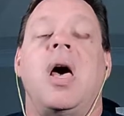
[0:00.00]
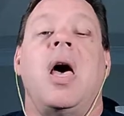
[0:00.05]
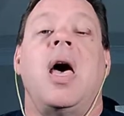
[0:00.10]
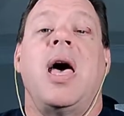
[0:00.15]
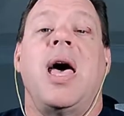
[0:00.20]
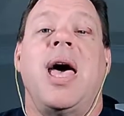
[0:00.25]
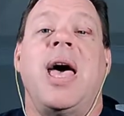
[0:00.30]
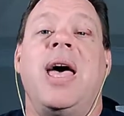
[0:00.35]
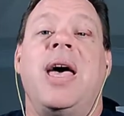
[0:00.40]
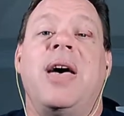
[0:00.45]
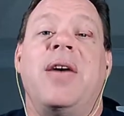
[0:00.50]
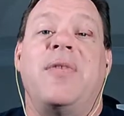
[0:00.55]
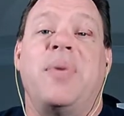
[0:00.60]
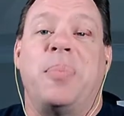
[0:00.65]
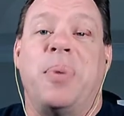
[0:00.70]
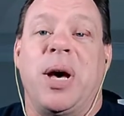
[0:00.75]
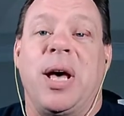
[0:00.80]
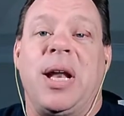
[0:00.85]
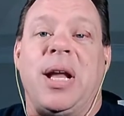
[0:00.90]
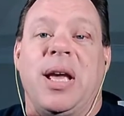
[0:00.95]
Hey
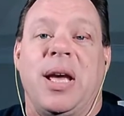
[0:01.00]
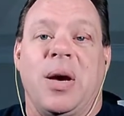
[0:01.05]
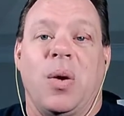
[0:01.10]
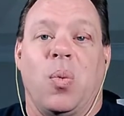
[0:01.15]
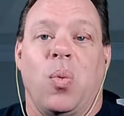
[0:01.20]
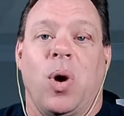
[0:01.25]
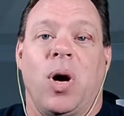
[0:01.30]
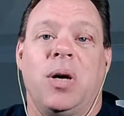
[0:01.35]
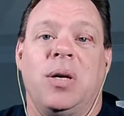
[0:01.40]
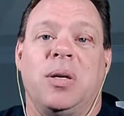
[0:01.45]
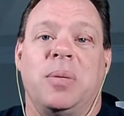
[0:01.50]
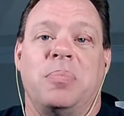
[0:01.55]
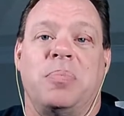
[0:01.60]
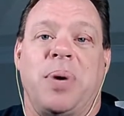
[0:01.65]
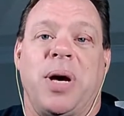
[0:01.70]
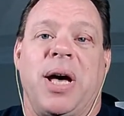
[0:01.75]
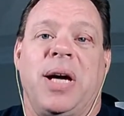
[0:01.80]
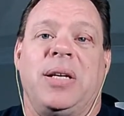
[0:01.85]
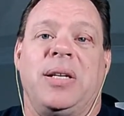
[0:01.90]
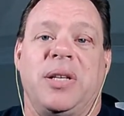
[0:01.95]
everybody, and welcome
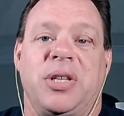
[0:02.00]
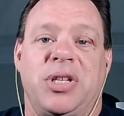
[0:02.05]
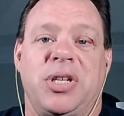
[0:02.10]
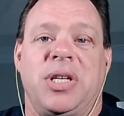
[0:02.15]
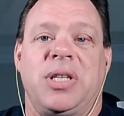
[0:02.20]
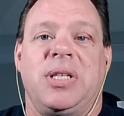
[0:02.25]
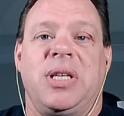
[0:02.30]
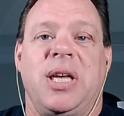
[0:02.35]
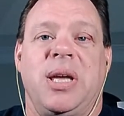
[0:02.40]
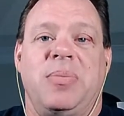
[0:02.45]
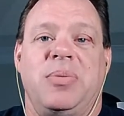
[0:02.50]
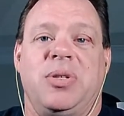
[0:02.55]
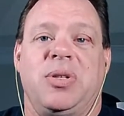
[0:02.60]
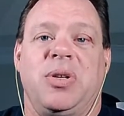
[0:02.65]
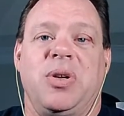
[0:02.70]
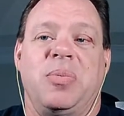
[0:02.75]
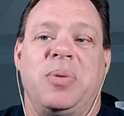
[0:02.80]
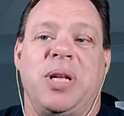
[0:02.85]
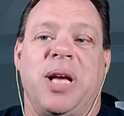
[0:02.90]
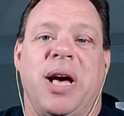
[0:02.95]
back to Just Keep
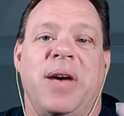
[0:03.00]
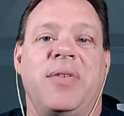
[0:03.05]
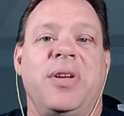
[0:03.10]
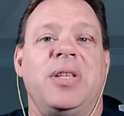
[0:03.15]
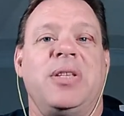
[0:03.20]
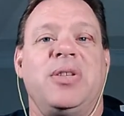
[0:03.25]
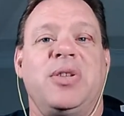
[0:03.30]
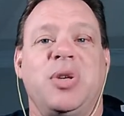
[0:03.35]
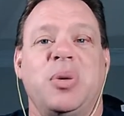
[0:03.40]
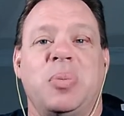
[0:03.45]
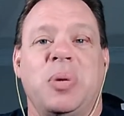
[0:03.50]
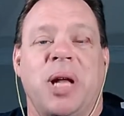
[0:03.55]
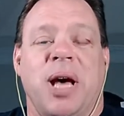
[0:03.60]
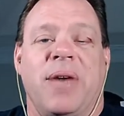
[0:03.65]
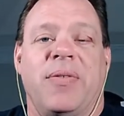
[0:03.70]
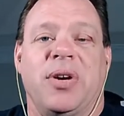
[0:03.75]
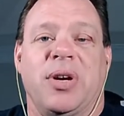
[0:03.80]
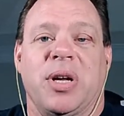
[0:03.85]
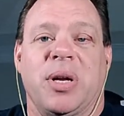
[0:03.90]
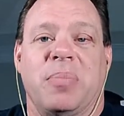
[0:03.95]
Scuba Diving, Scuba
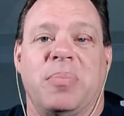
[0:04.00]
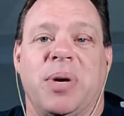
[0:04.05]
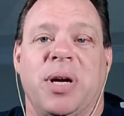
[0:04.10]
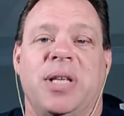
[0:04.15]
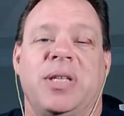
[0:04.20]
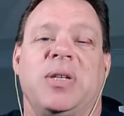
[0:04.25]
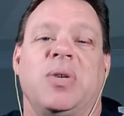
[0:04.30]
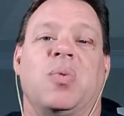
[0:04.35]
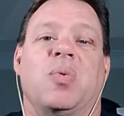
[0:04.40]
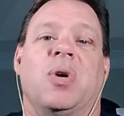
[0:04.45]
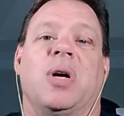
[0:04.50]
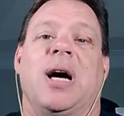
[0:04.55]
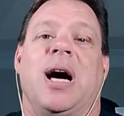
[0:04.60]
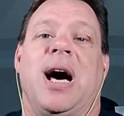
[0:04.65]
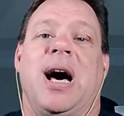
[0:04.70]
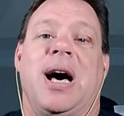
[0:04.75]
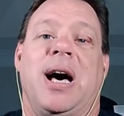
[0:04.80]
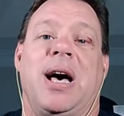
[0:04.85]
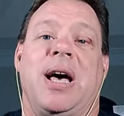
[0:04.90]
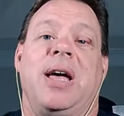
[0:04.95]
Diving on a Budget, where
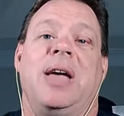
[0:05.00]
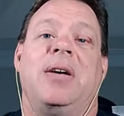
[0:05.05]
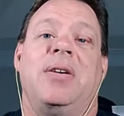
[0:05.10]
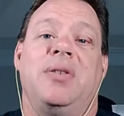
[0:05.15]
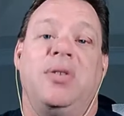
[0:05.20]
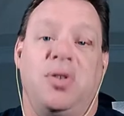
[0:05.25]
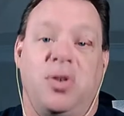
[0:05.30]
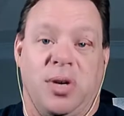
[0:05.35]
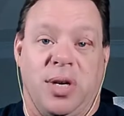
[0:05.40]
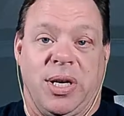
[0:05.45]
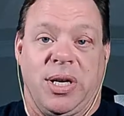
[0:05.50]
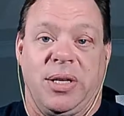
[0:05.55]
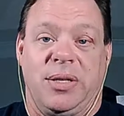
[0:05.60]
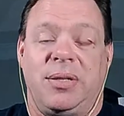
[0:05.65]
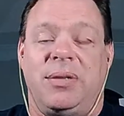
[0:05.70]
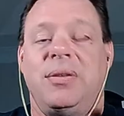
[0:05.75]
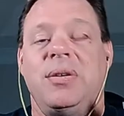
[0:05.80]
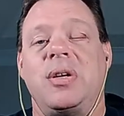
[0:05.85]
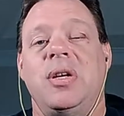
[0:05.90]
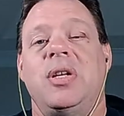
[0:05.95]
I,
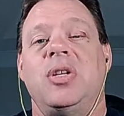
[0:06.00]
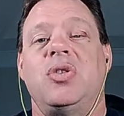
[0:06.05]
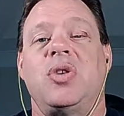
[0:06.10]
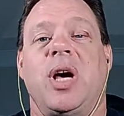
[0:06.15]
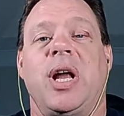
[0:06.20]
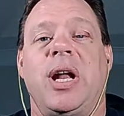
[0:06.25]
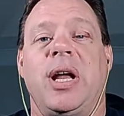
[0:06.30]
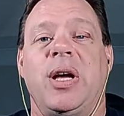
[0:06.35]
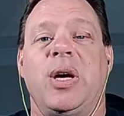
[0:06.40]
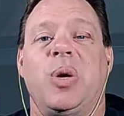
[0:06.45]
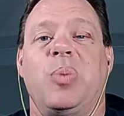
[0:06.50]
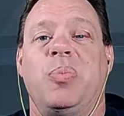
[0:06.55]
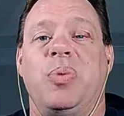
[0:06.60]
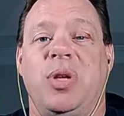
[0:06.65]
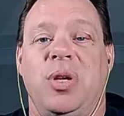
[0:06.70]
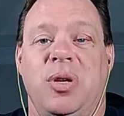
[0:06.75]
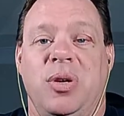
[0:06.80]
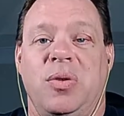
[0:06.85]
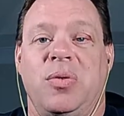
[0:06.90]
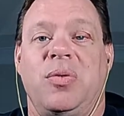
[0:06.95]
Chris, try to help
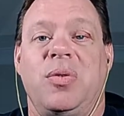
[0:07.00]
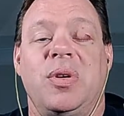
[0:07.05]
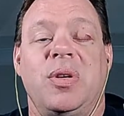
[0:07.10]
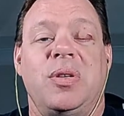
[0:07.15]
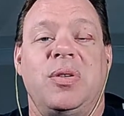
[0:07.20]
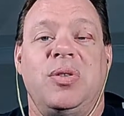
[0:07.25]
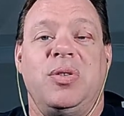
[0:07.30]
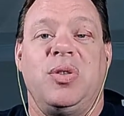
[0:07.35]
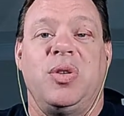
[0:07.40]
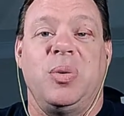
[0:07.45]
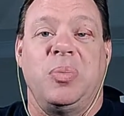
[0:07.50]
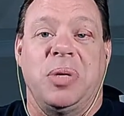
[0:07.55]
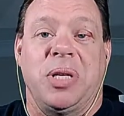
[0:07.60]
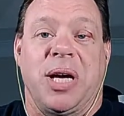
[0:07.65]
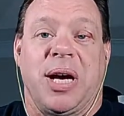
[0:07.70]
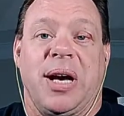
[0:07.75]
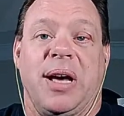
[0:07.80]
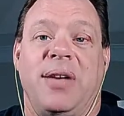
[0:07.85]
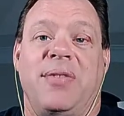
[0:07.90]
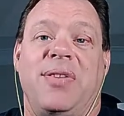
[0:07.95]
you scuba
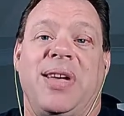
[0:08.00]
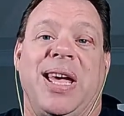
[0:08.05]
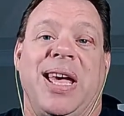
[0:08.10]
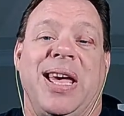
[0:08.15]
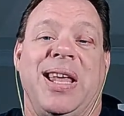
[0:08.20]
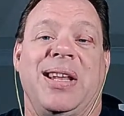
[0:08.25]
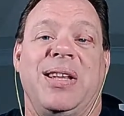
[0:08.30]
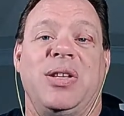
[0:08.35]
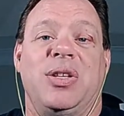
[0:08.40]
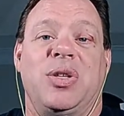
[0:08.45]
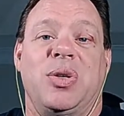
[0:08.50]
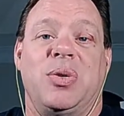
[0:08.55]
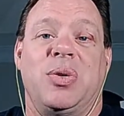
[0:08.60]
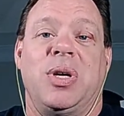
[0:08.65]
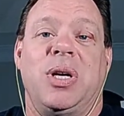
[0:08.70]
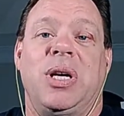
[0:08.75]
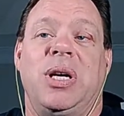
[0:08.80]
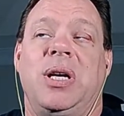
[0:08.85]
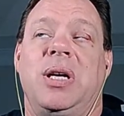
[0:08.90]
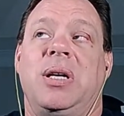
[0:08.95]
dive and
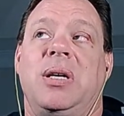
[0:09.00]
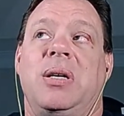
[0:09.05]
enjoy